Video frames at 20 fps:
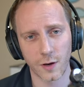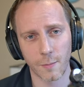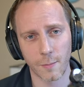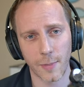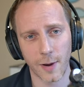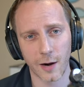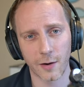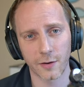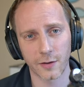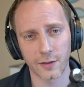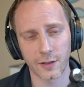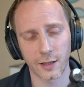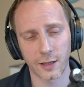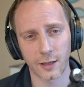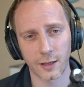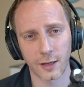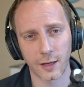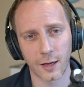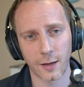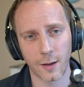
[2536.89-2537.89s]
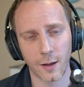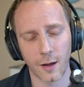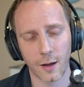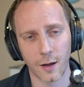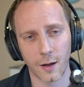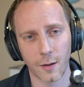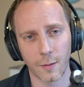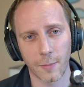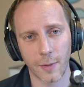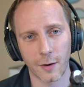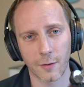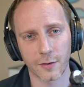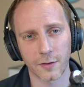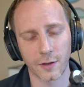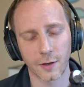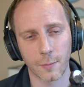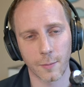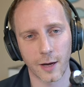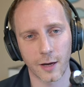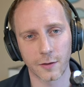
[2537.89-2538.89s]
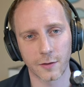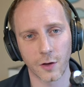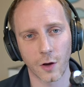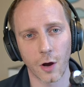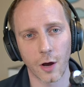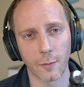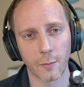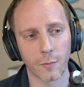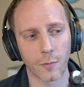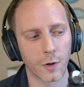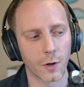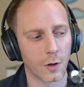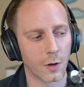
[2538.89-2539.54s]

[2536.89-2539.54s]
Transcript: embarrassingly uh, embarrassing amount of time.